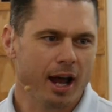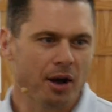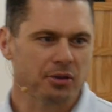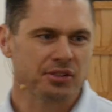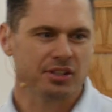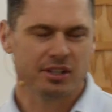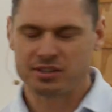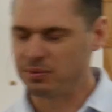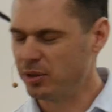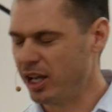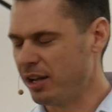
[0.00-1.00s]
houses.
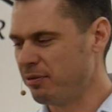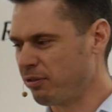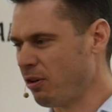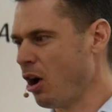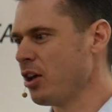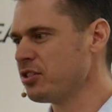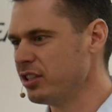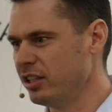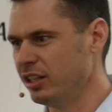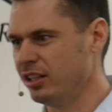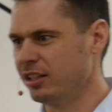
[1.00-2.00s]
And we had
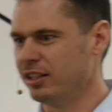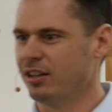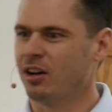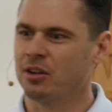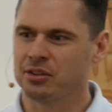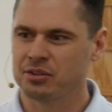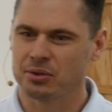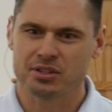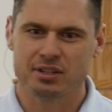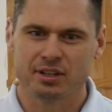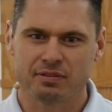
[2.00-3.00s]
frosting and all the
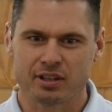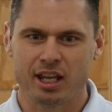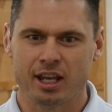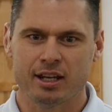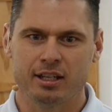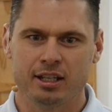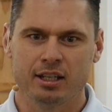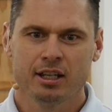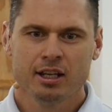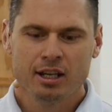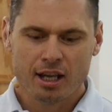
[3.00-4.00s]
sorts of different candy.
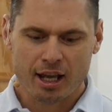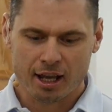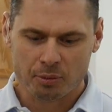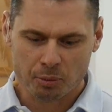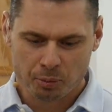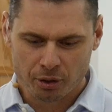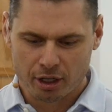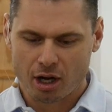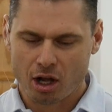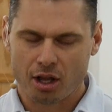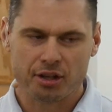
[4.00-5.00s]
And we put it
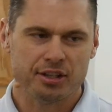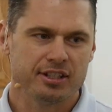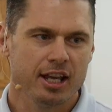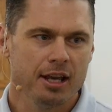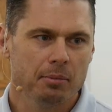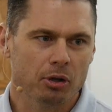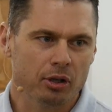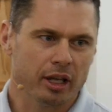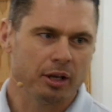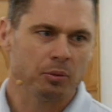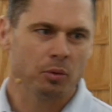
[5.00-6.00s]
all on the table.
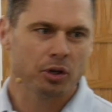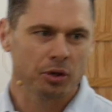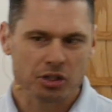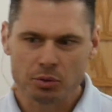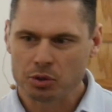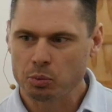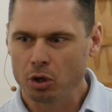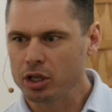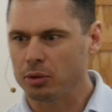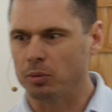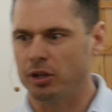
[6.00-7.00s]
And she was
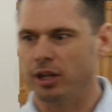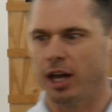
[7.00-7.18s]
working with